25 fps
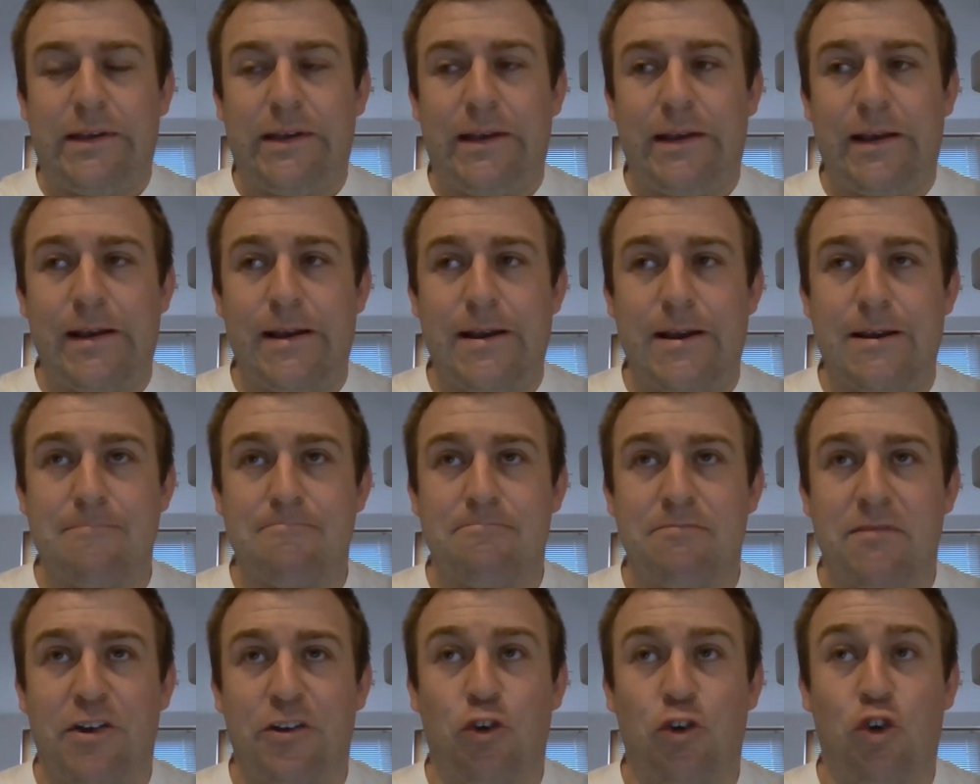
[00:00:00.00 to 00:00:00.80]

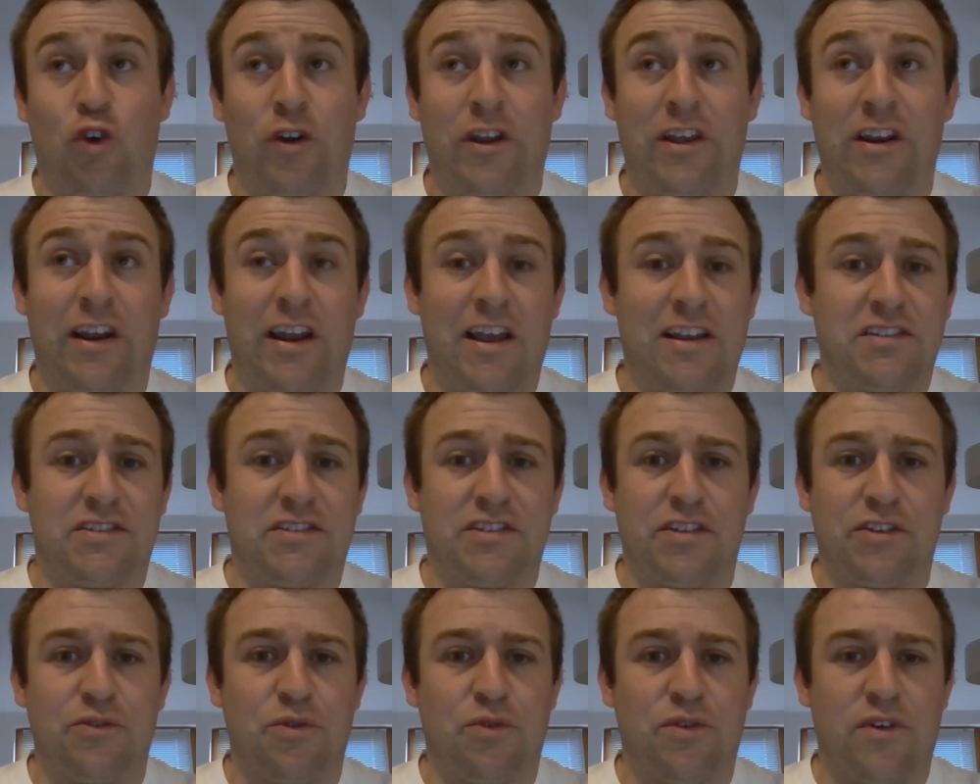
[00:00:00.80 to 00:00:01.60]
and all it led
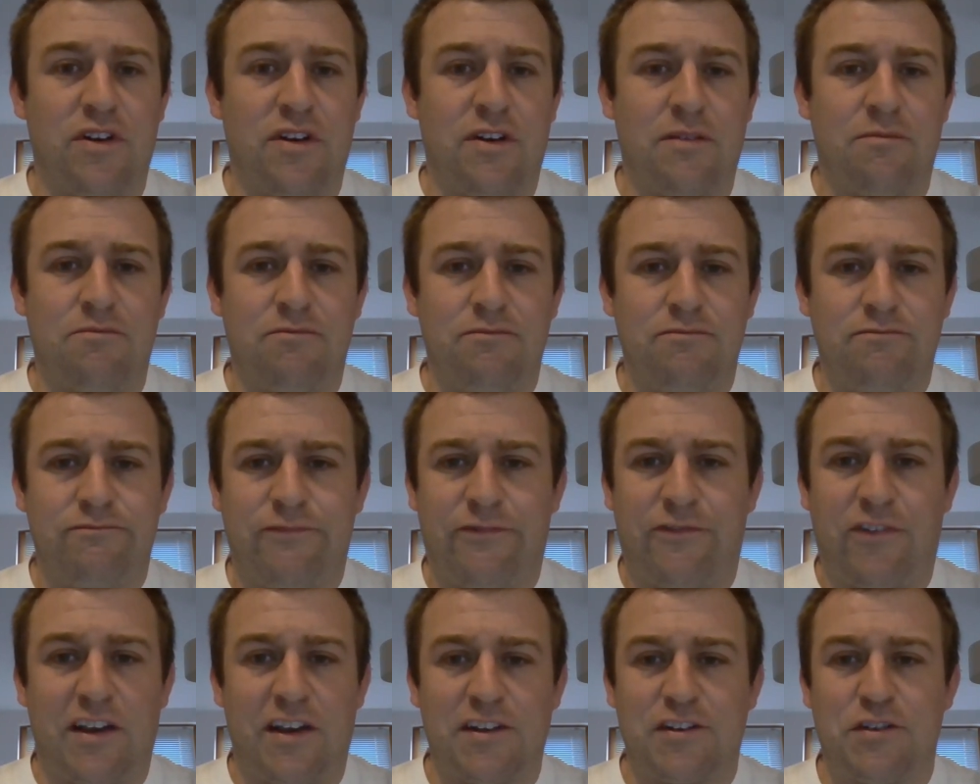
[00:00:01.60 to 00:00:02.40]
to were
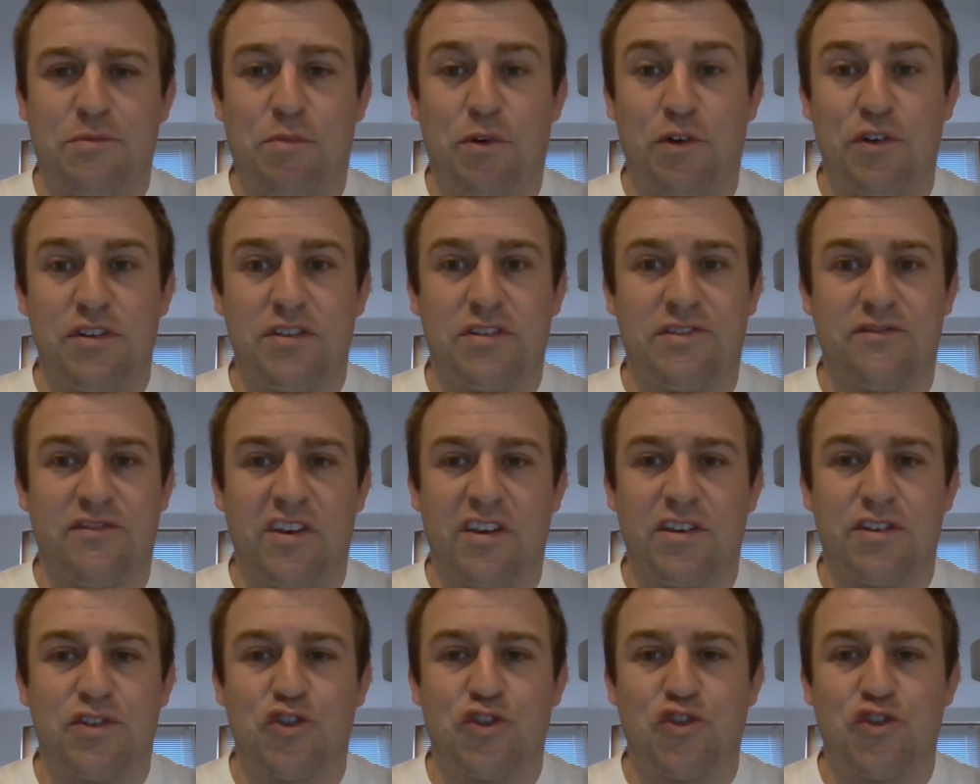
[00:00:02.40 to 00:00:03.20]
flashpoints of
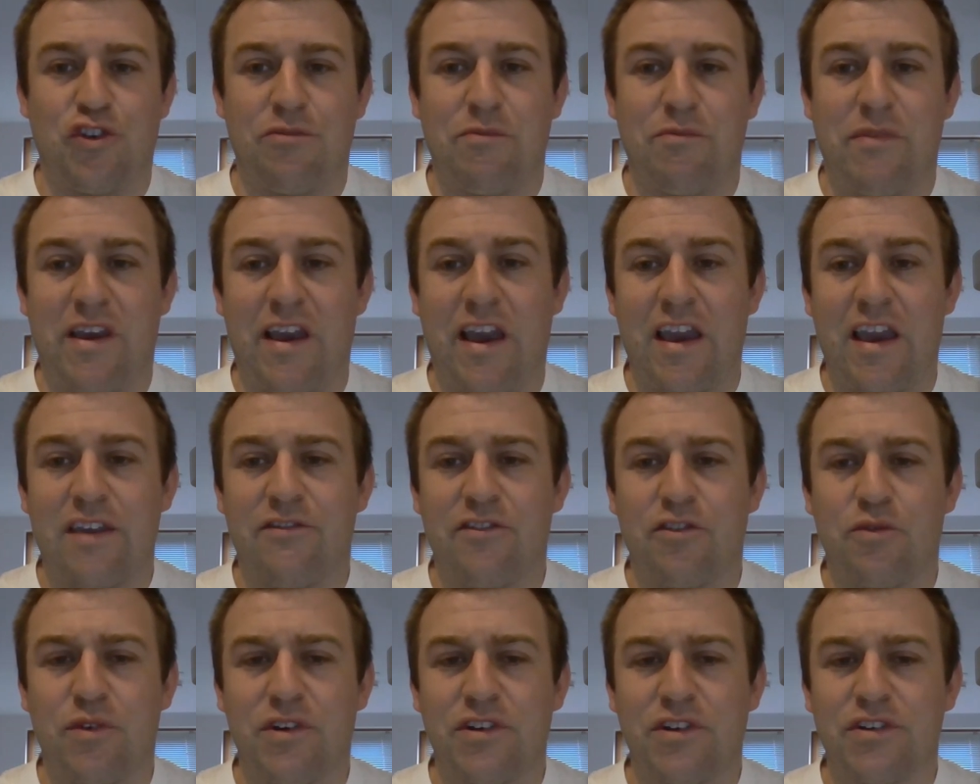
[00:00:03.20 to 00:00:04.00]
extreme
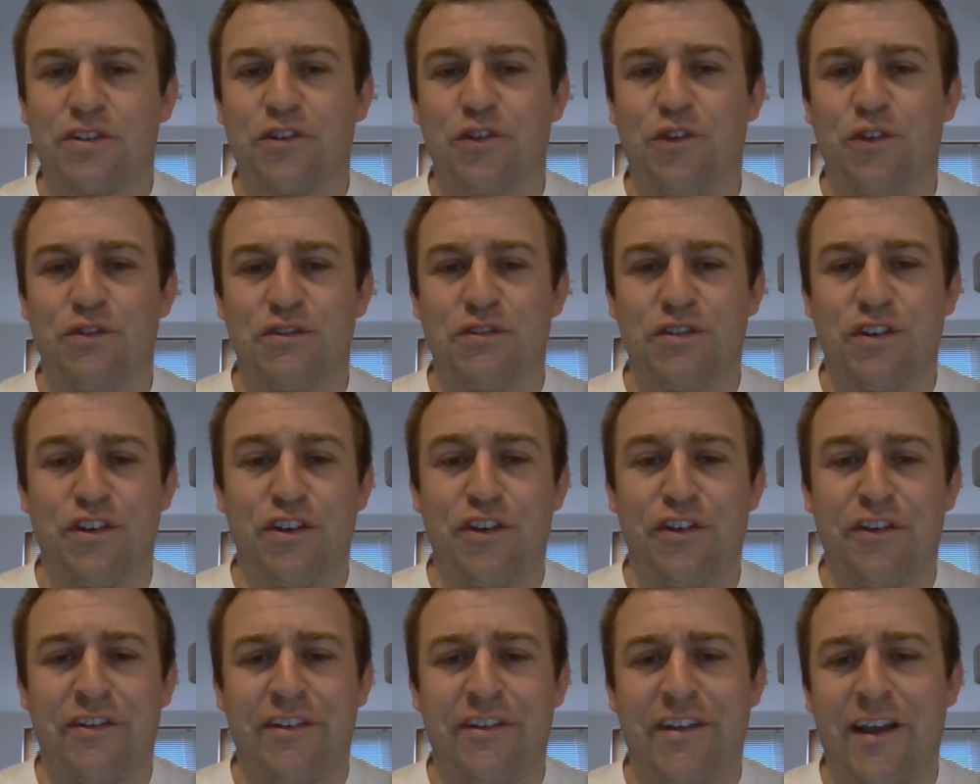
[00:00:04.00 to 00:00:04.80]
behaviour which caused
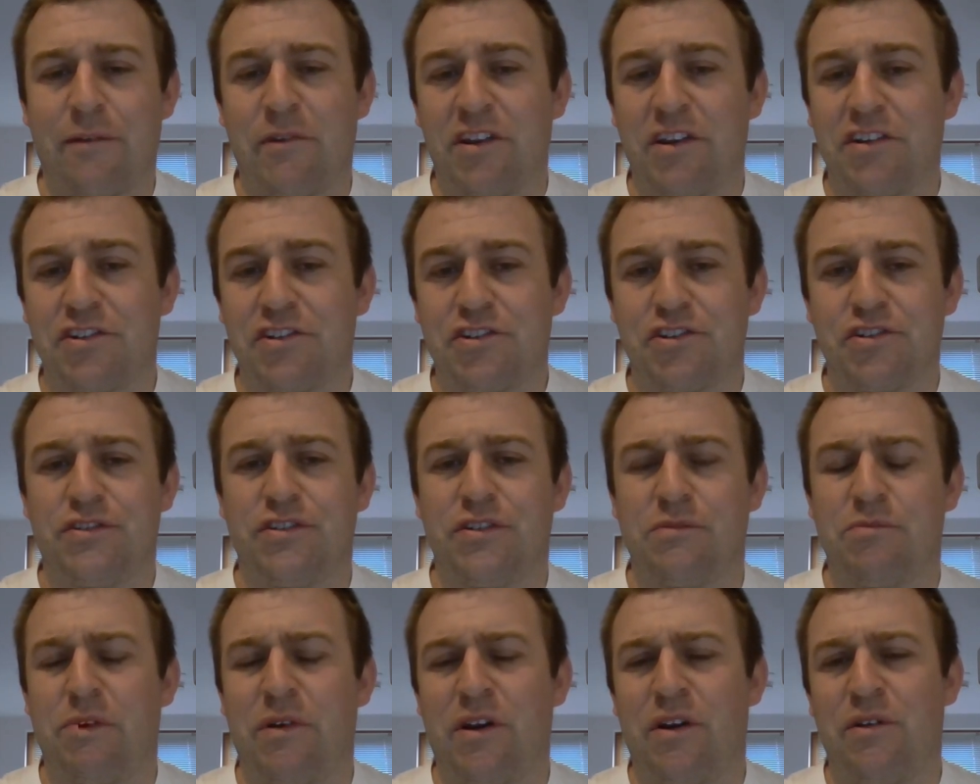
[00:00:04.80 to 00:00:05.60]
hurt and damage
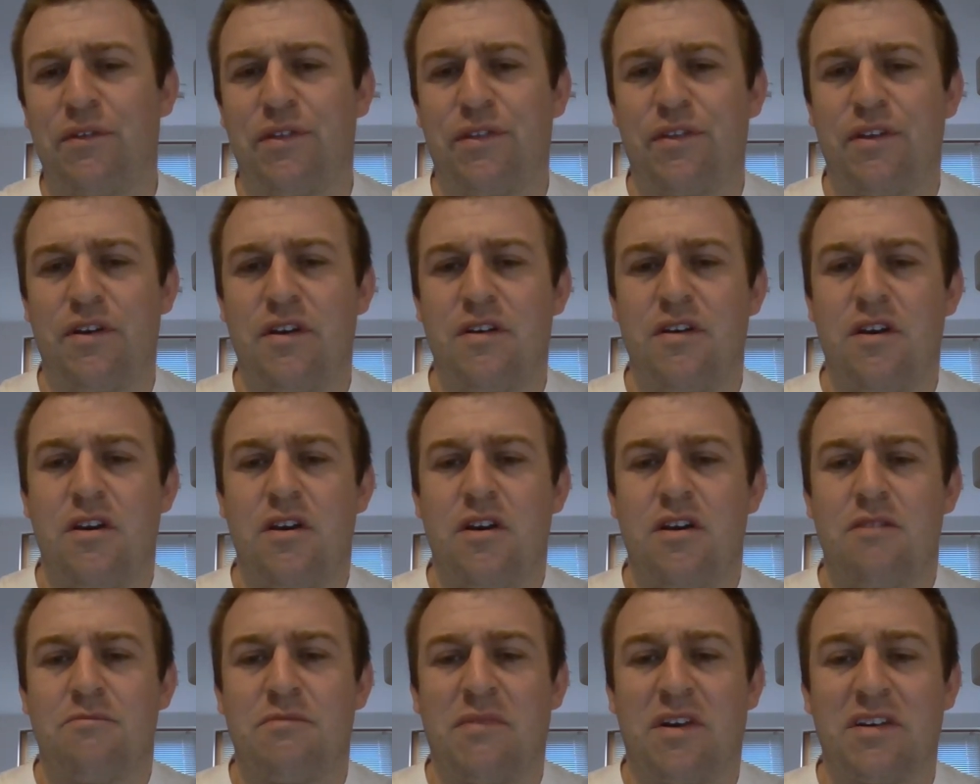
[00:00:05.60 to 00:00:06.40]
to both
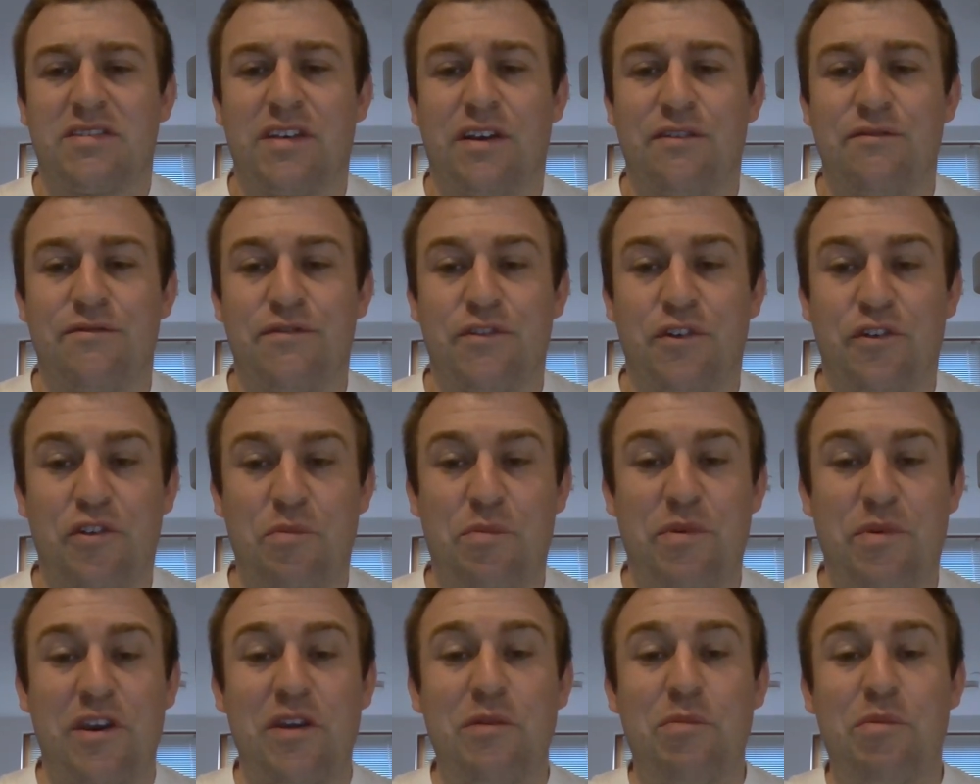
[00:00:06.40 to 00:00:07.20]
myself and other
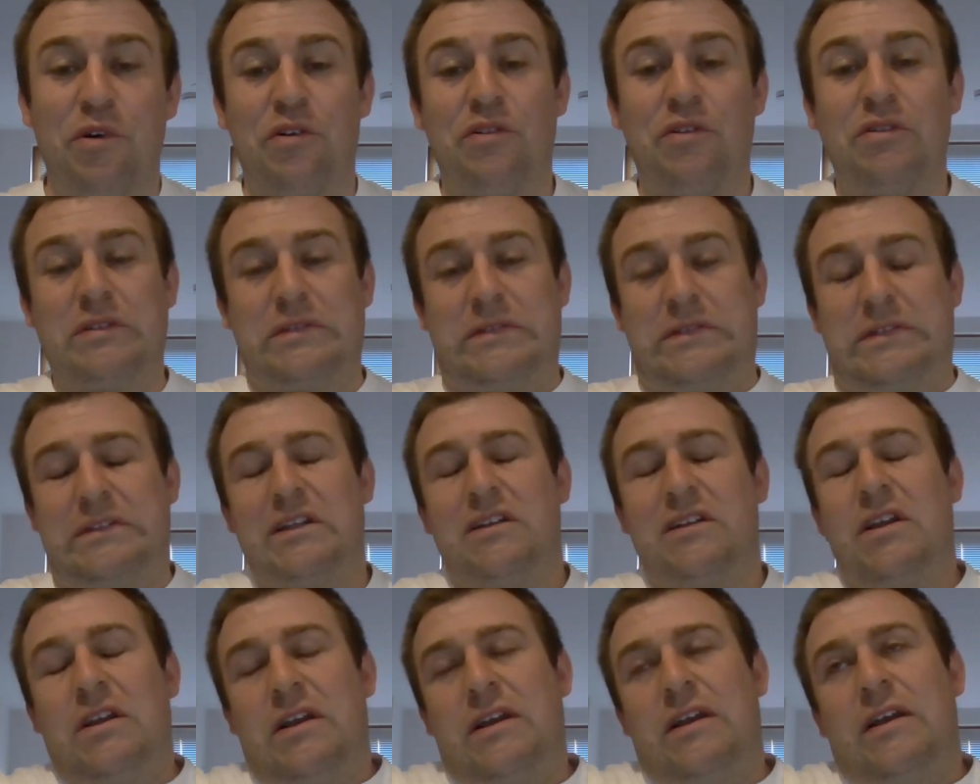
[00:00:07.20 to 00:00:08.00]
people.
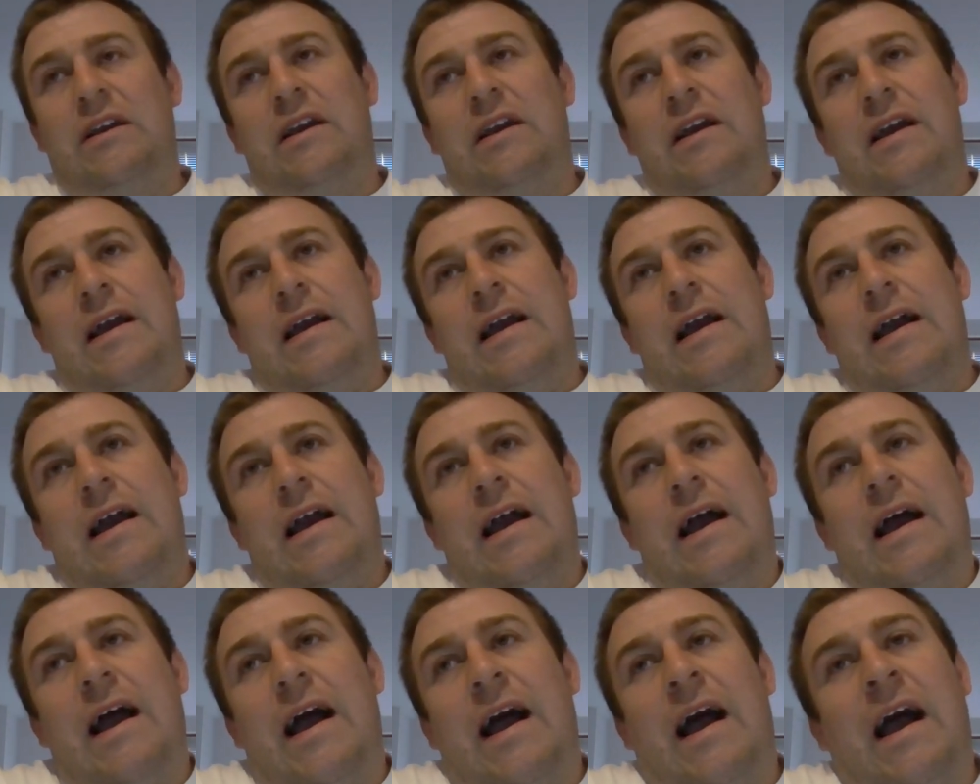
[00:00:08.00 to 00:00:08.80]

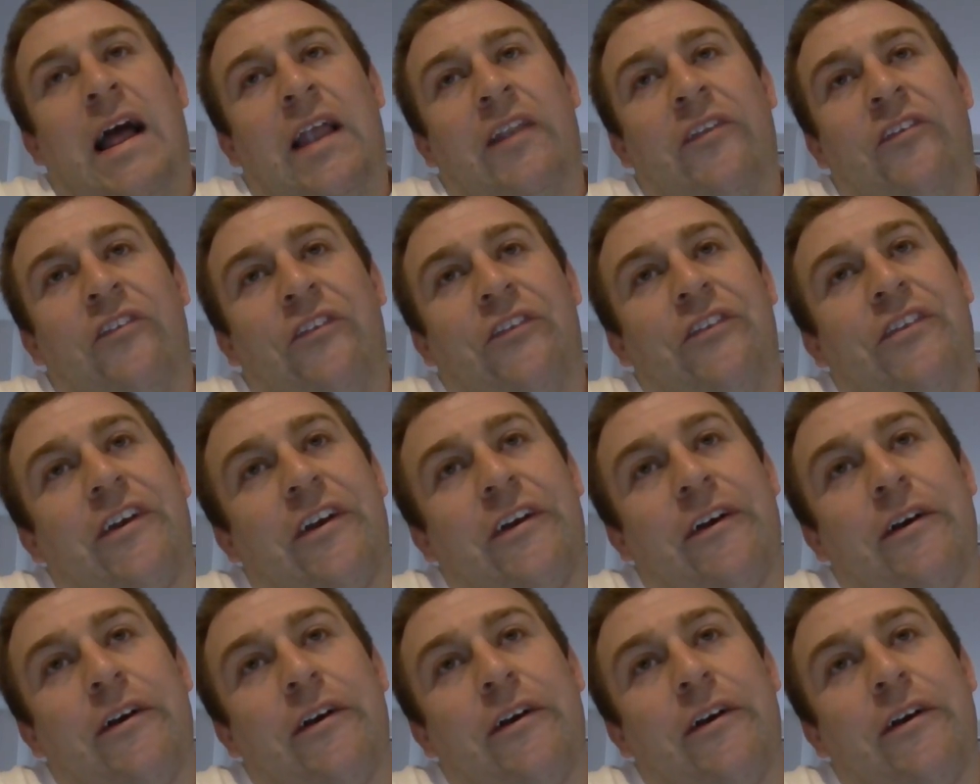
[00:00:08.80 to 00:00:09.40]
And